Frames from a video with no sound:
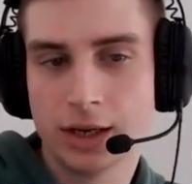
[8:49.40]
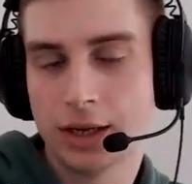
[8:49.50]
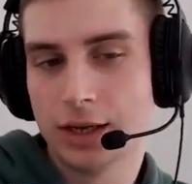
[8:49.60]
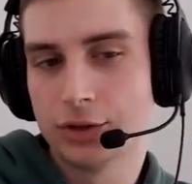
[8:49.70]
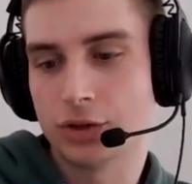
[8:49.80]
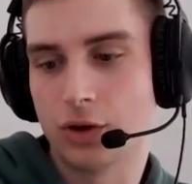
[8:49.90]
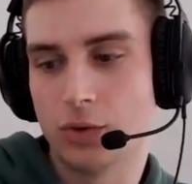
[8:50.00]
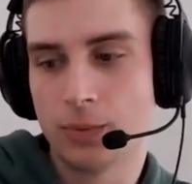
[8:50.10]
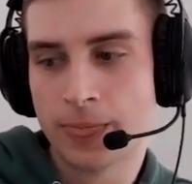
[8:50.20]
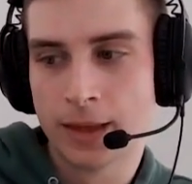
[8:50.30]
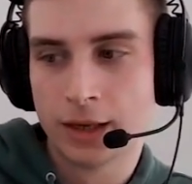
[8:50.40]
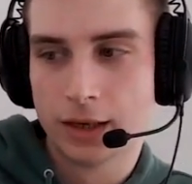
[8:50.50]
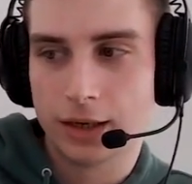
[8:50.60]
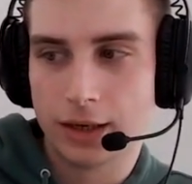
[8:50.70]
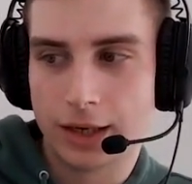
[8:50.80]
So
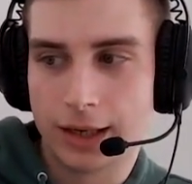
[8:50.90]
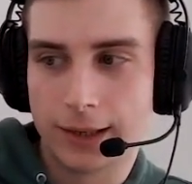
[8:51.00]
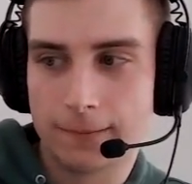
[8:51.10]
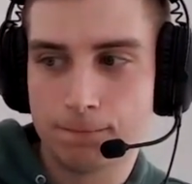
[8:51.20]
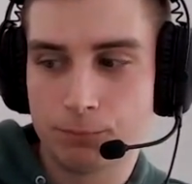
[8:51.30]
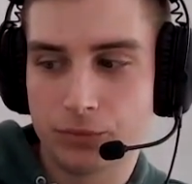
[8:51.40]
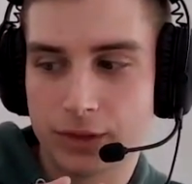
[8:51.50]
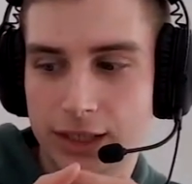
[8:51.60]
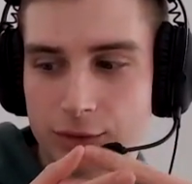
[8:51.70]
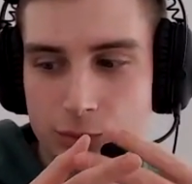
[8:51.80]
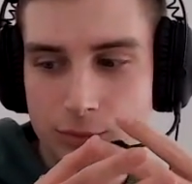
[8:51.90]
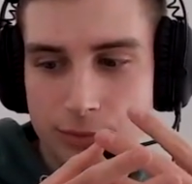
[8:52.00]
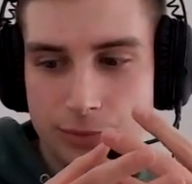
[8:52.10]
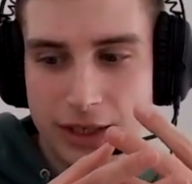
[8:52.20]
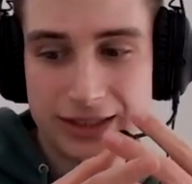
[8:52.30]
that
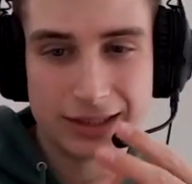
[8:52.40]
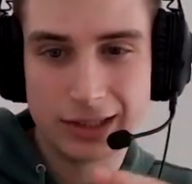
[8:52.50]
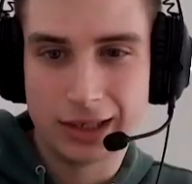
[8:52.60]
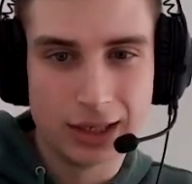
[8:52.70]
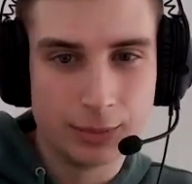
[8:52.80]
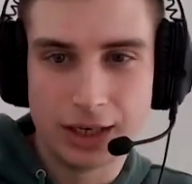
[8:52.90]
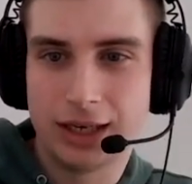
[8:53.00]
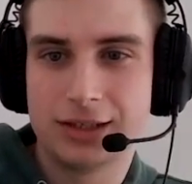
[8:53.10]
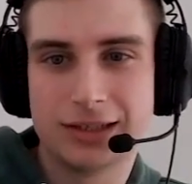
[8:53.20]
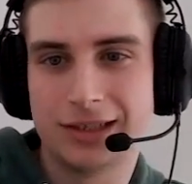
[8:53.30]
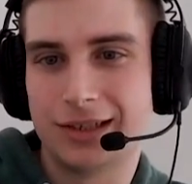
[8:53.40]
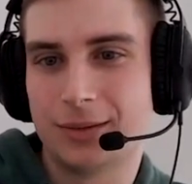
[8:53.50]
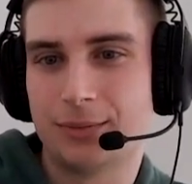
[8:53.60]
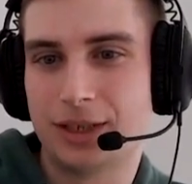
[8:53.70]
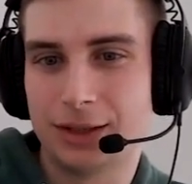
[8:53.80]
basically eliminates
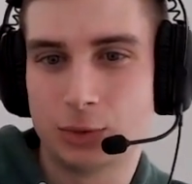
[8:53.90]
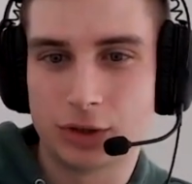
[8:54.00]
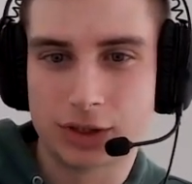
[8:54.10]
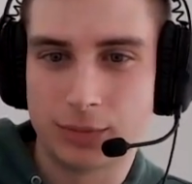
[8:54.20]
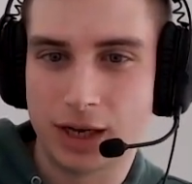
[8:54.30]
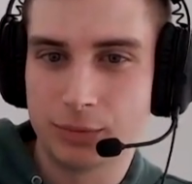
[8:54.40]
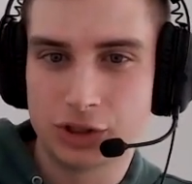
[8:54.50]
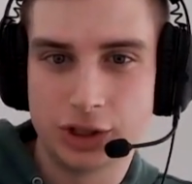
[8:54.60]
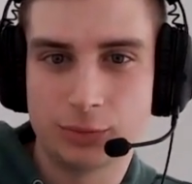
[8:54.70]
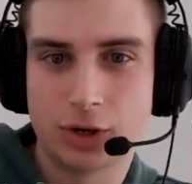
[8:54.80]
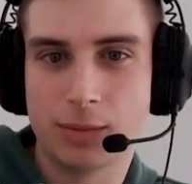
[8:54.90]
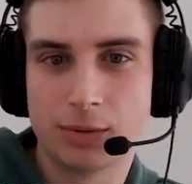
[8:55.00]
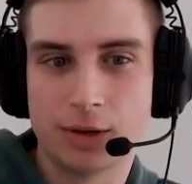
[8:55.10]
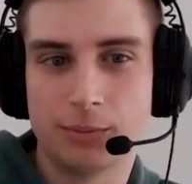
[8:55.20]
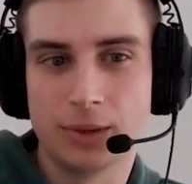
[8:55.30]
the "but it works on my machine" problem
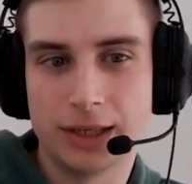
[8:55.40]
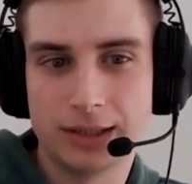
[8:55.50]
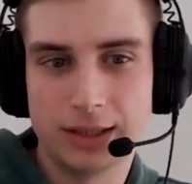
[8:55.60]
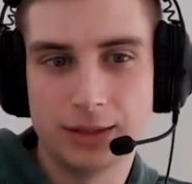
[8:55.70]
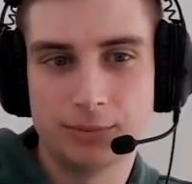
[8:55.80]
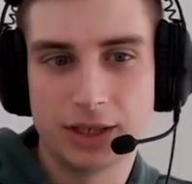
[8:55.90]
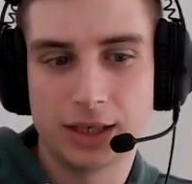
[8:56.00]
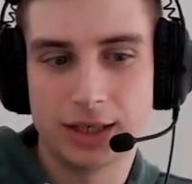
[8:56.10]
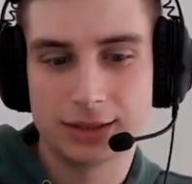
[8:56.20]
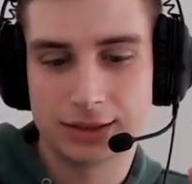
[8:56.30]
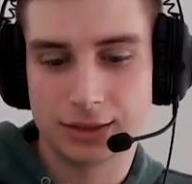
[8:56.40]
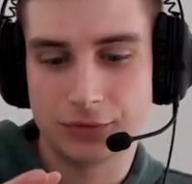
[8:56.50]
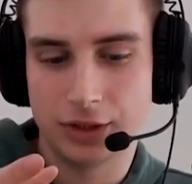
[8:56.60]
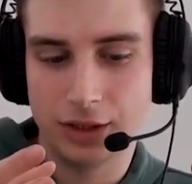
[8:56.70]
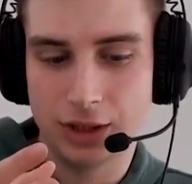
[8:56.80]
completely, because
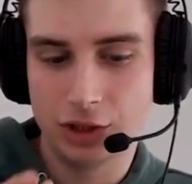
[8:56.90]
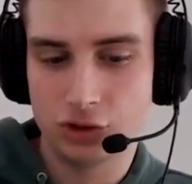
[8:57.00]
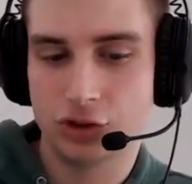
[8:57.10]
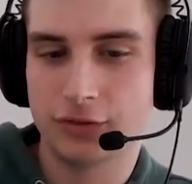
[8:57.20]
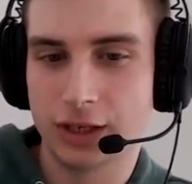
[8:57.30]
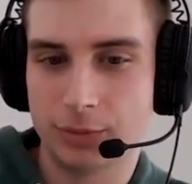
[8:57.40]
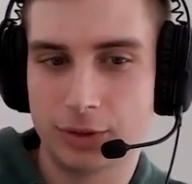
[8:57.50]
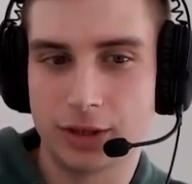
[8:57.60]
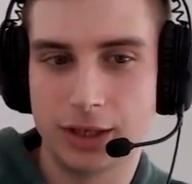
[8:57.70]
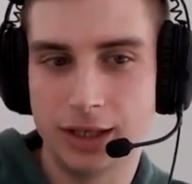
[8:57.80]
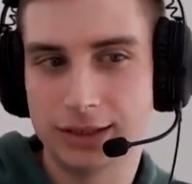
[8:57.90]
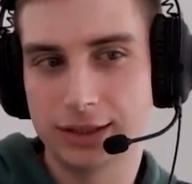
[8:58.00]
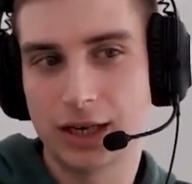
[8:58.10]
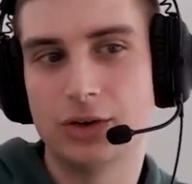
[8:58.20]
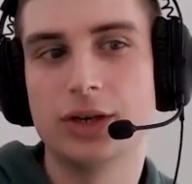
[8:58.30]
each developer is
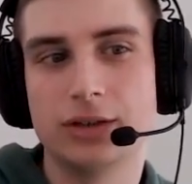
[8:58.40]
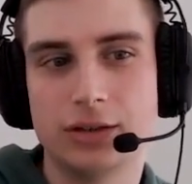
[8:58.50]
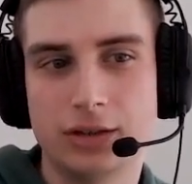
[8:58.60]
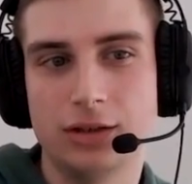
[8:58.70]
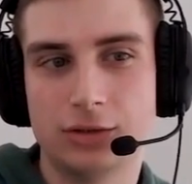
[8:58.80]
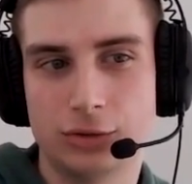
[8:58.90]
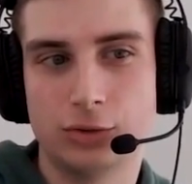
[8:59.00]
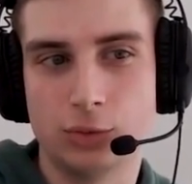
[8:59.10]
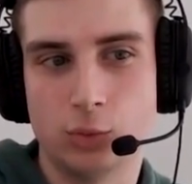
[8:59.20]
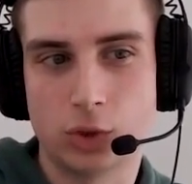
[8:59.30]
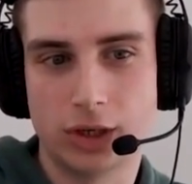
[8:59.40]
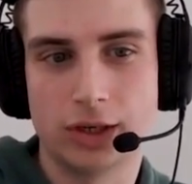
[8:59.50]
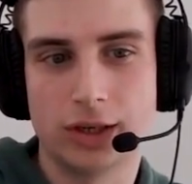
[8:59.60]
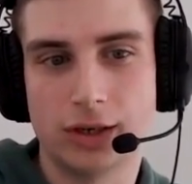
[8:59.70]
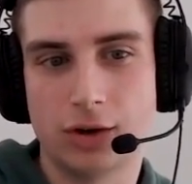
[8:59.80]
guaranteed to
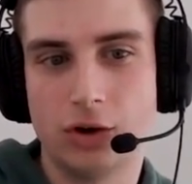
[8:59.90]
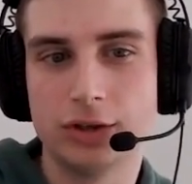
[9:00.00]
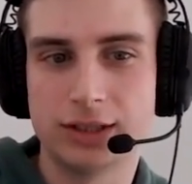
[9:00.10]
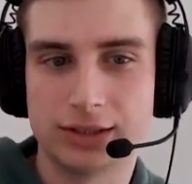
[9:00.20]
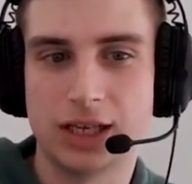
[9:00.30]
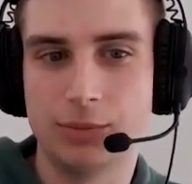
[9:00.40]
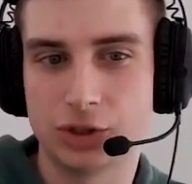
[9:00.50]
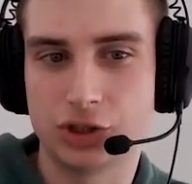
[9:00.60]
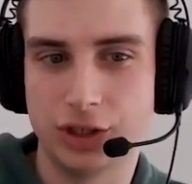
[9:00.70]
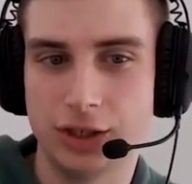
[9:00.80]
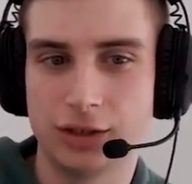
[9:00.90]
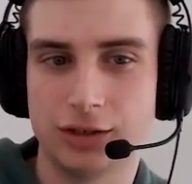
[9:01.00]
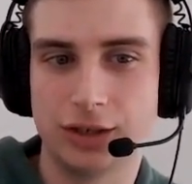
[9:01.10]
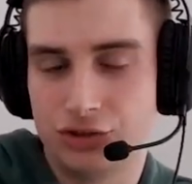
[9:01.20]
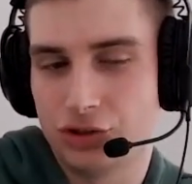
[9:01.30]
work on the same machine.
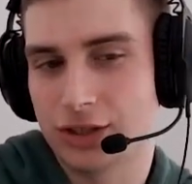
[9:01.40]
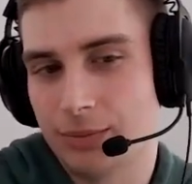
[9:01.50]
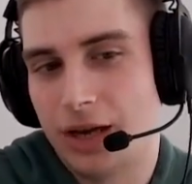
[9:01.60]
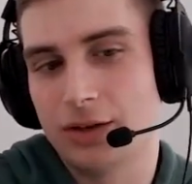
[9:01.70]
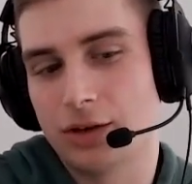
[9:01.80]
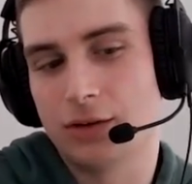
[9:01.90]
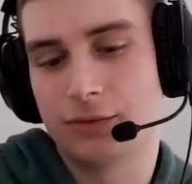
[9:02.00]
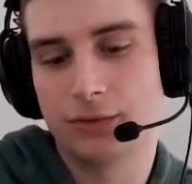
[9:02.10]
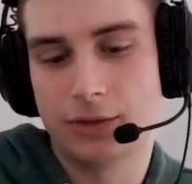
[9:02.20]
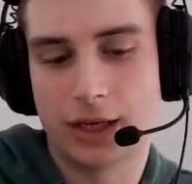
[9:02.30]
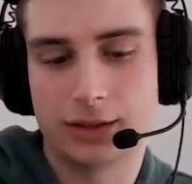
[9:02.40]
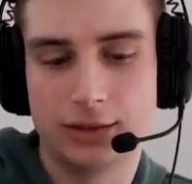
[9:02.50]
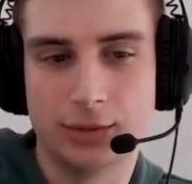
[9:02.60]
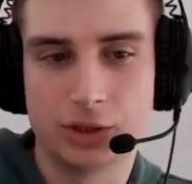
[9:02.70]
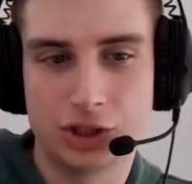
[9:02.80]
It's just a matter of that
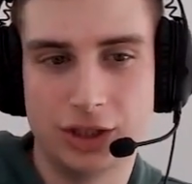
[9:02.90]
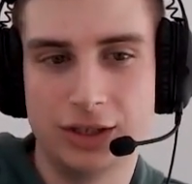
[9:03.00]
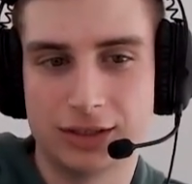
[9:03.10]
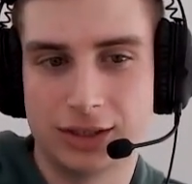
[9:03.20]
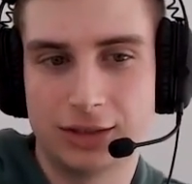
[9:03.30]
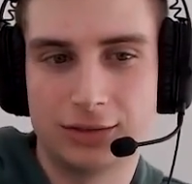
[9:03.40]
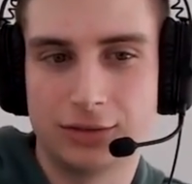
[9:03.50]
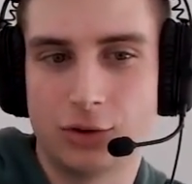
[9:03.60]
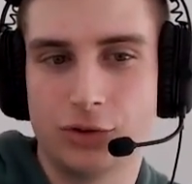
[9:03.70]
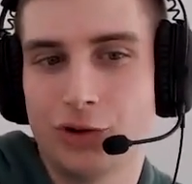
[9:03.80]
the machine is not on your